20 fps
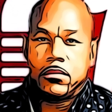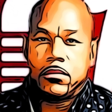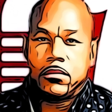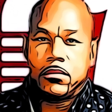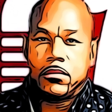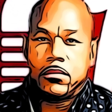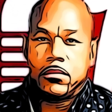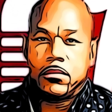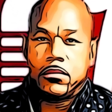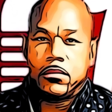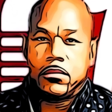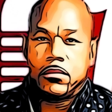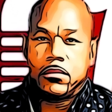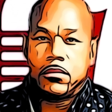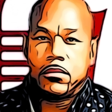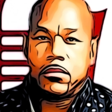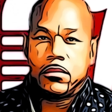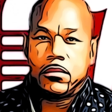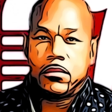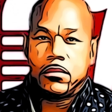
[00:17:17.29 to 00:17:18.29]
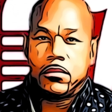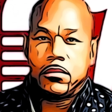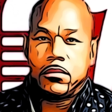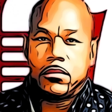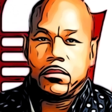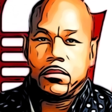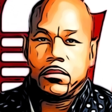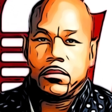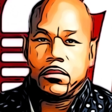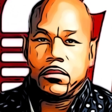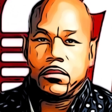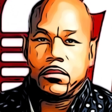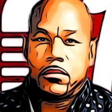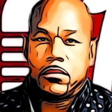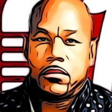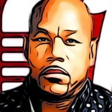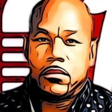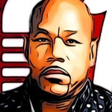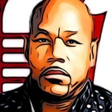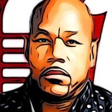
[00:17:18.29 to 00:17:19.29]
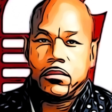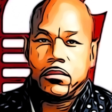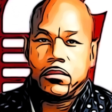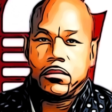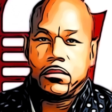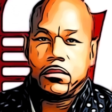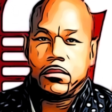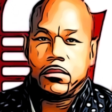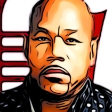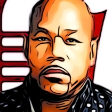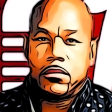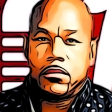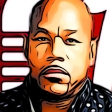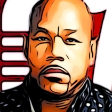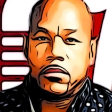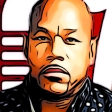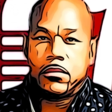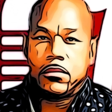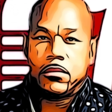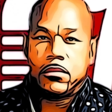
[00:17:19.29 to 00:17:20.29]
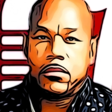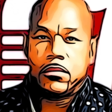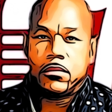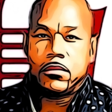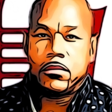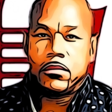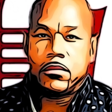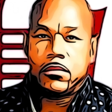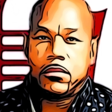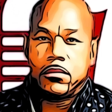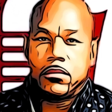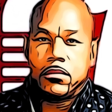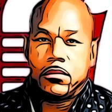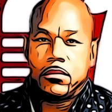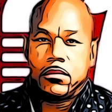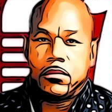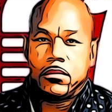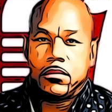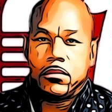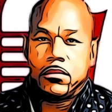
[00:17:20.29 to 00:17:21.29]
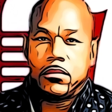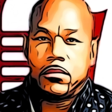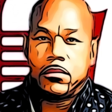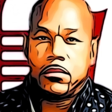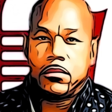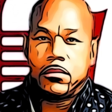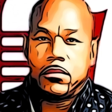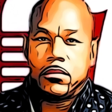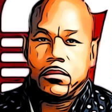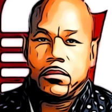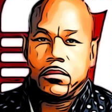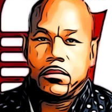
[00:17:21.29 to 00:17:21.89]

(no one is talking)